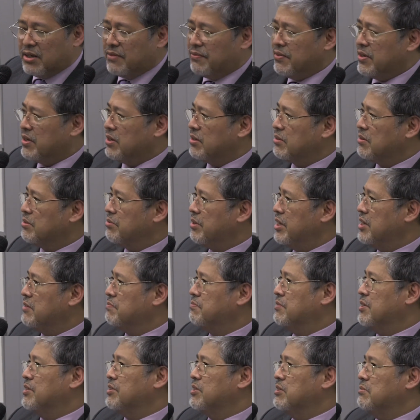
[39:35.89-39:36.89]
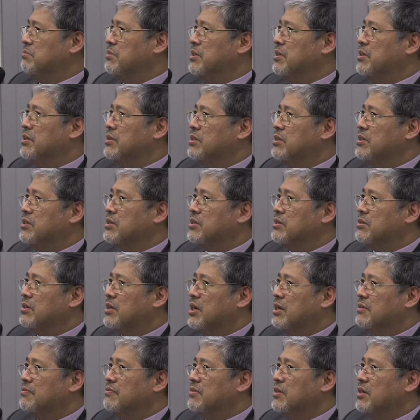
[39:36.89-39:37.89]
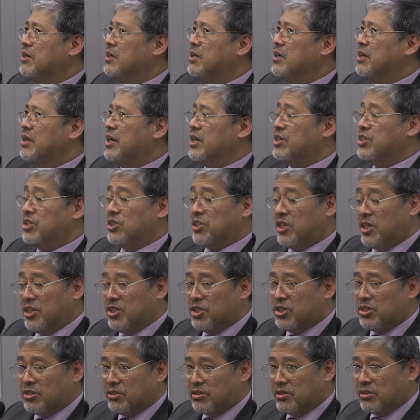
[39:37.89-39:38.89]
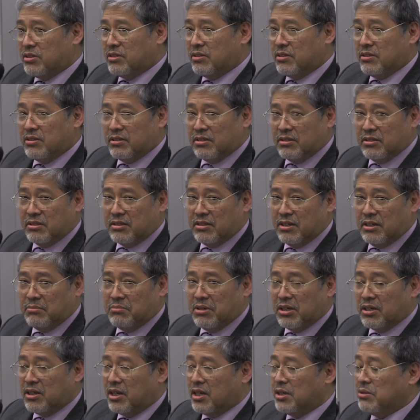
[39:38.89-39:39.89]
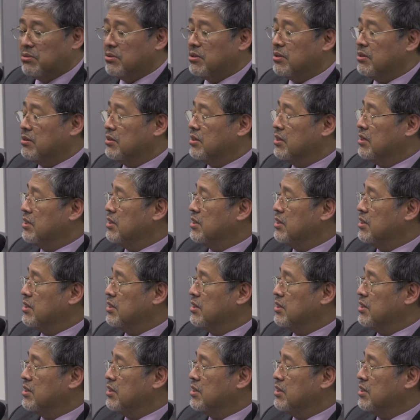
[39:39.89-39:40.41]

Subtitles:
There are great possibilities to have exchanges among our